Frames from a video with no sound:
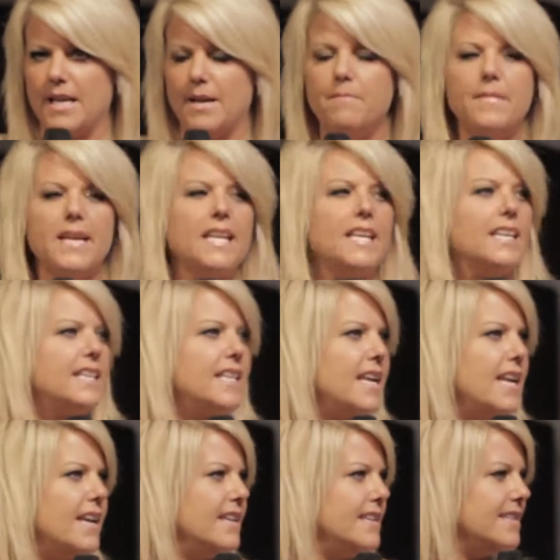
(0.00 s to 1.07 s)

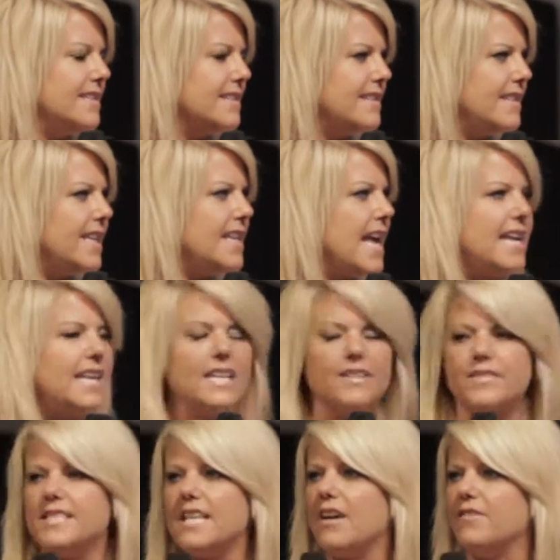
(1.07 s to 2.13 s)
Immediately, the
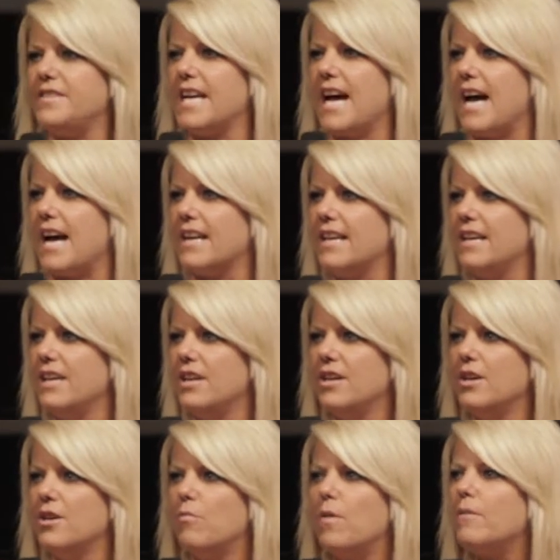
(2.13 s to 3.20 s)
negative self-talk.
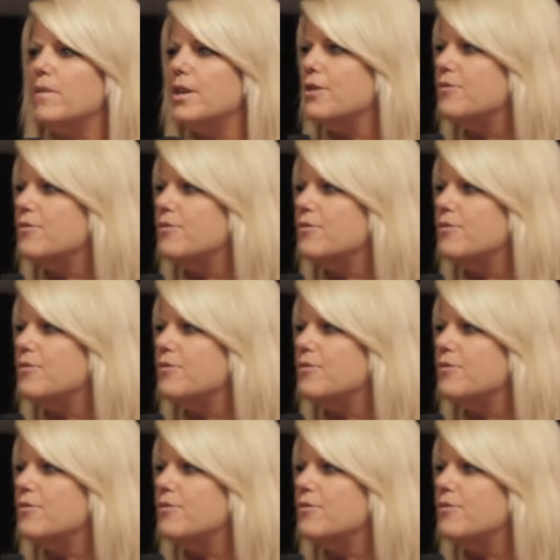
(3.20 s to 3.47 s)
What were